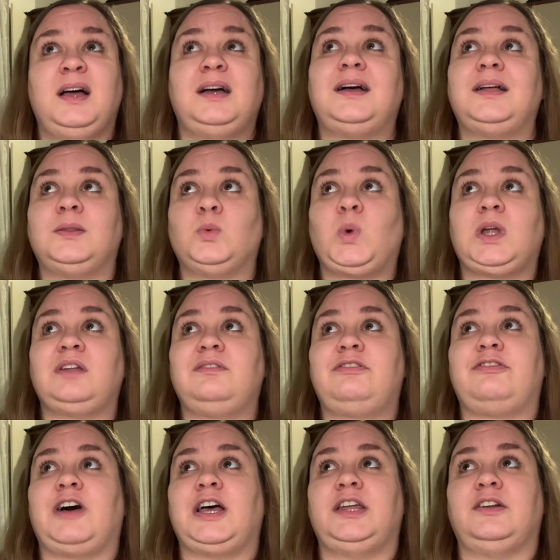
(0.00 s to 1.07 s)
And one
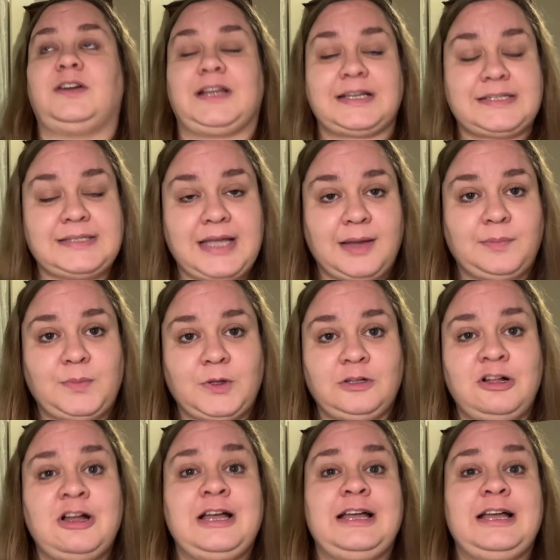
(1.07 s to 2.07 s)
final example